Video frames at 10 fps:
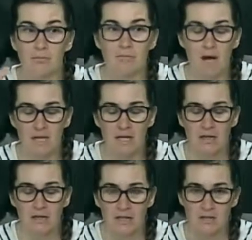
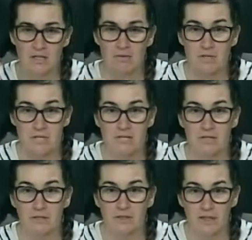dominant alleles and
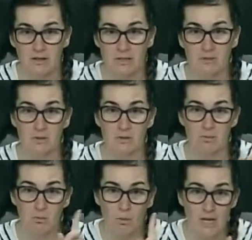recessive alleles. It works
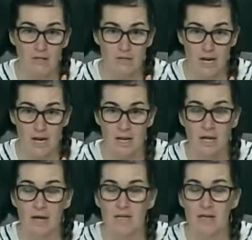with one trait
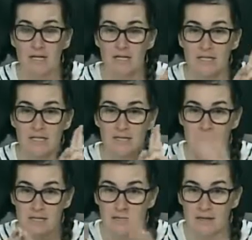that
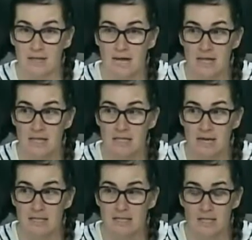is
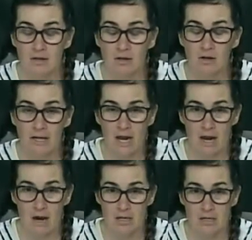a single
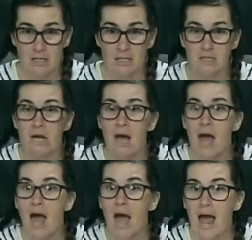inheritance,
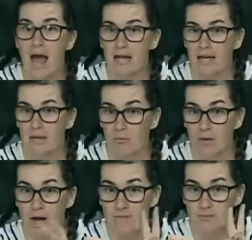and
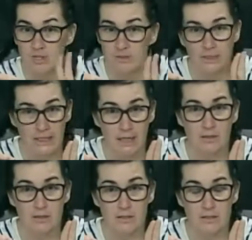we'll have 2
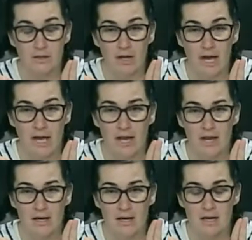alleles, okay?